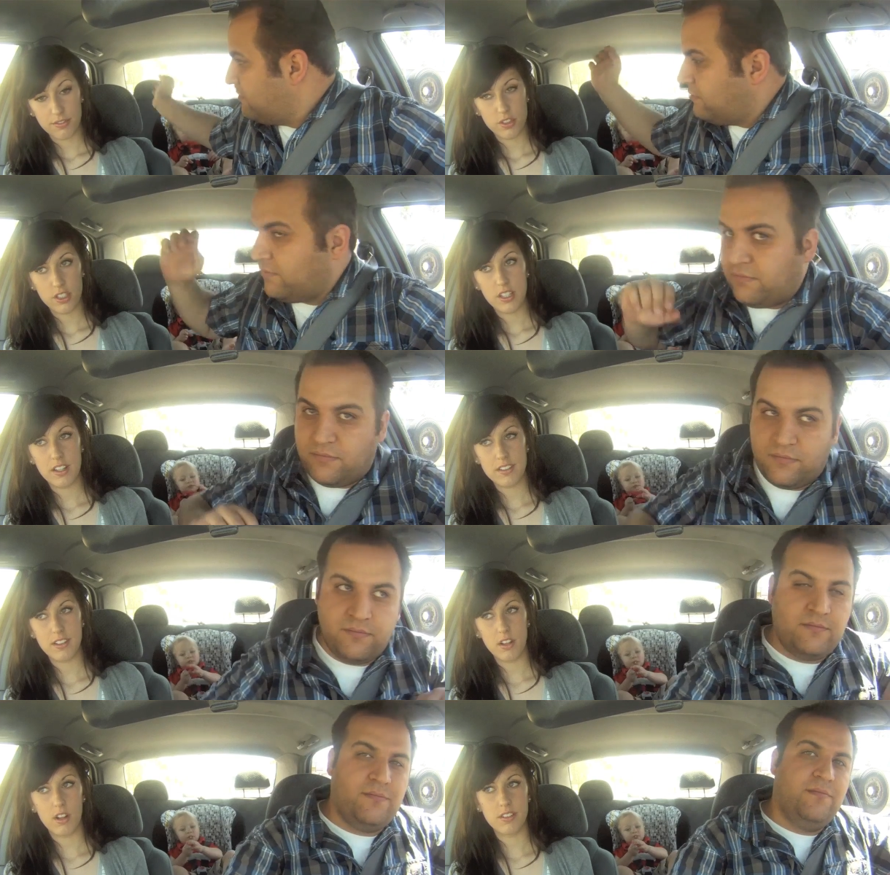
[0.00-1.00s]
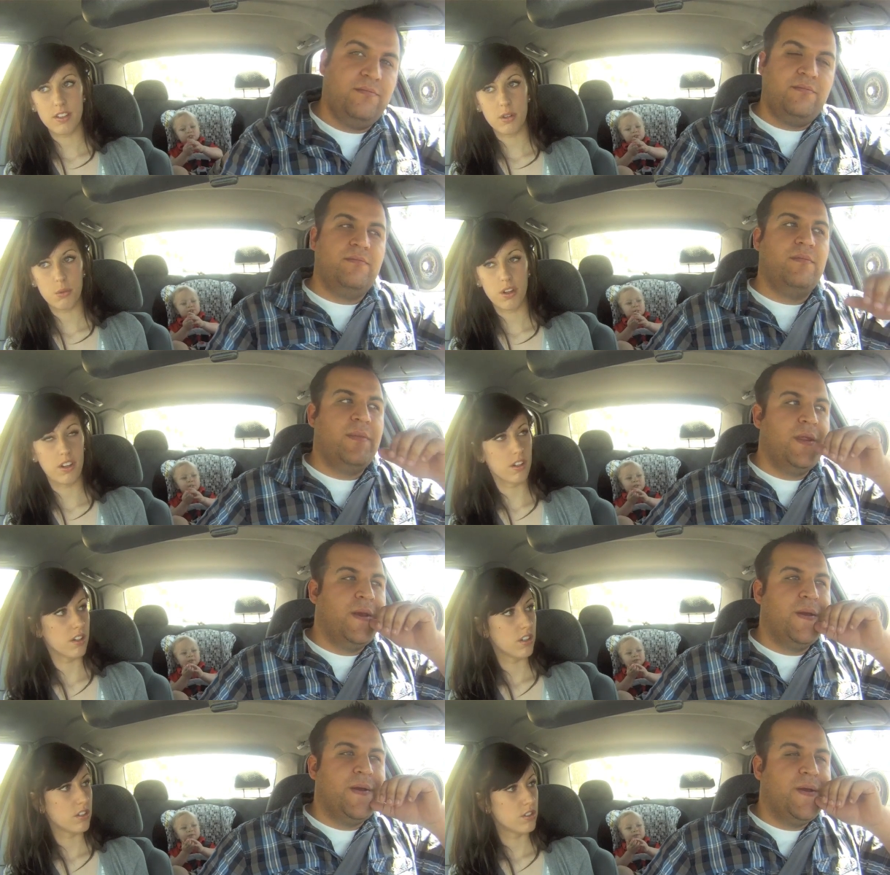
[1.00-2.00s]
Speaker 1: If she doesn't also work,
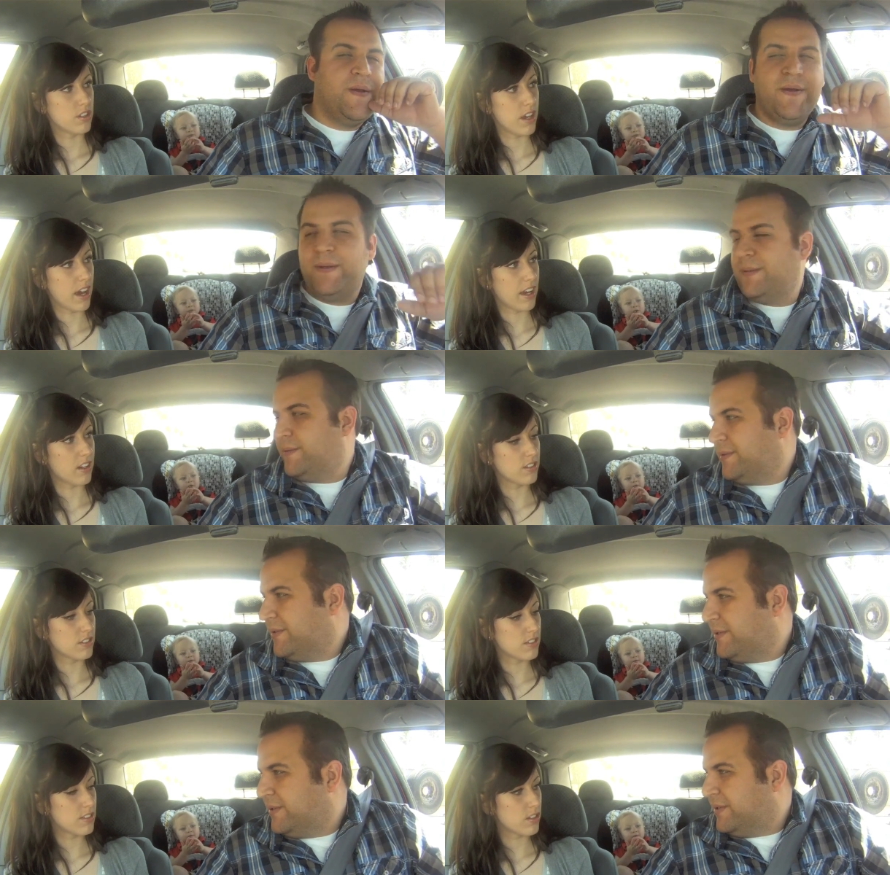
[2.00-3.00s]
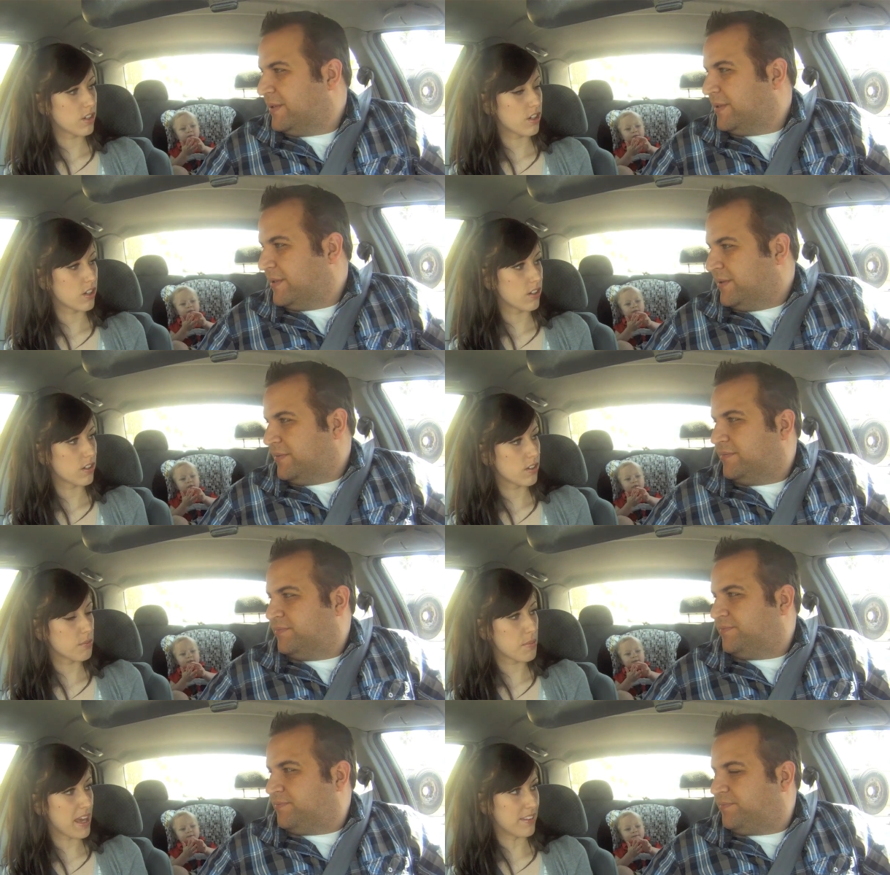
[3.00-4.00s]
she irons her
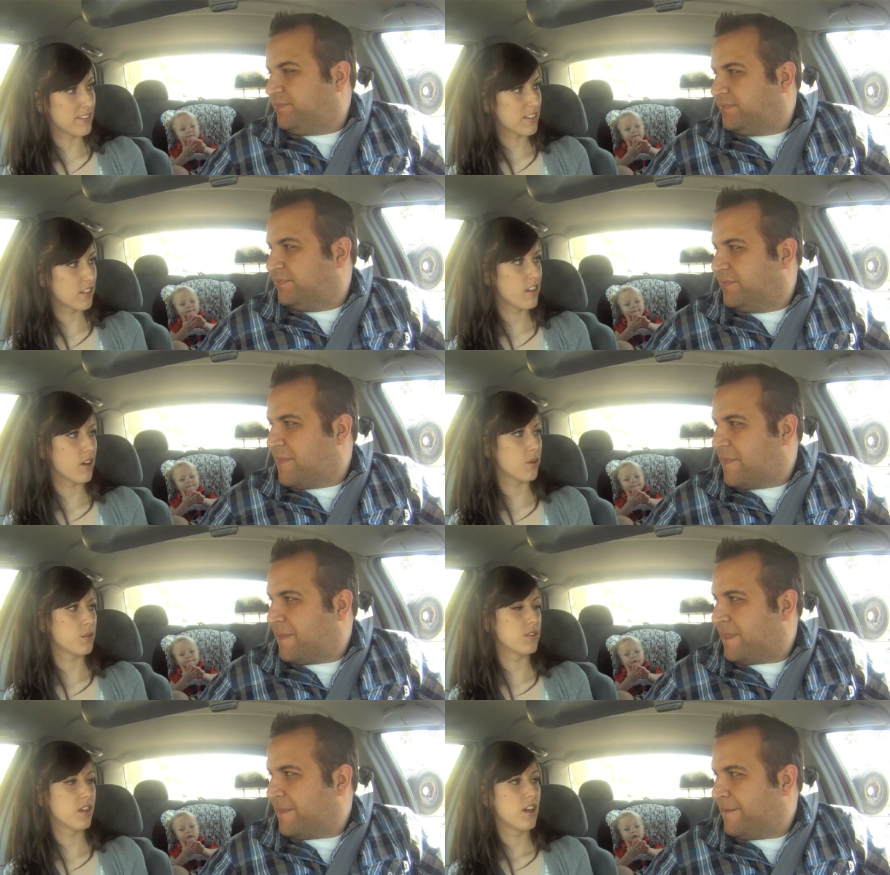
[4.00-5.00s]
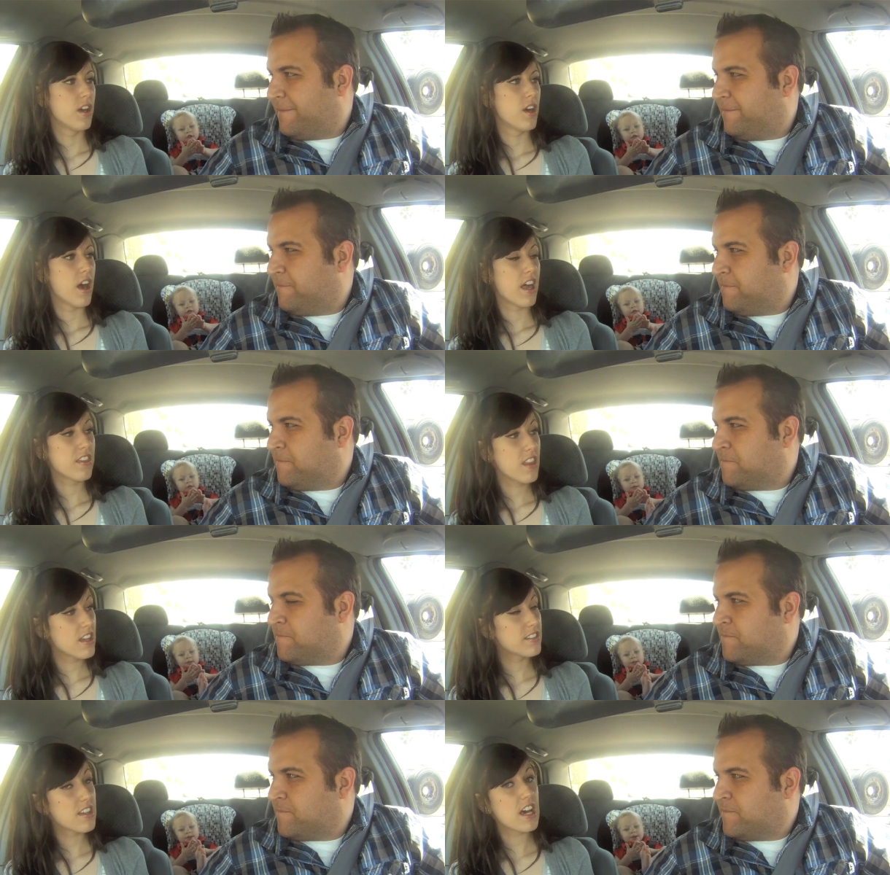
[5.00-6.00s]
man's clothes.
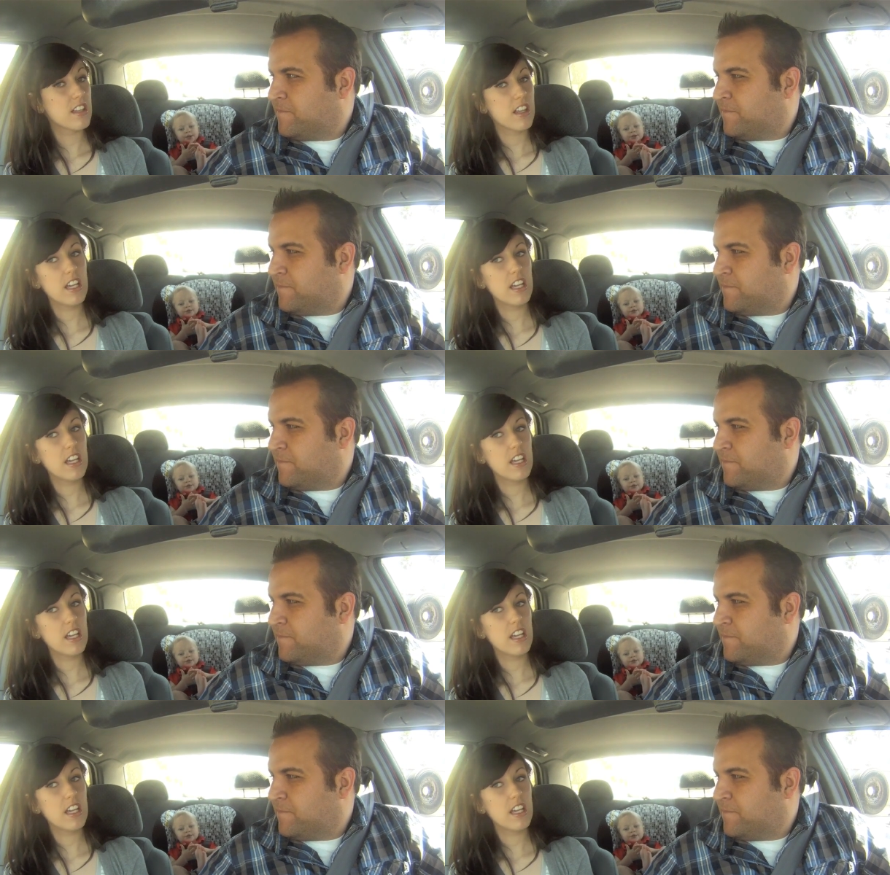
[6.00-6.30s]
Unless that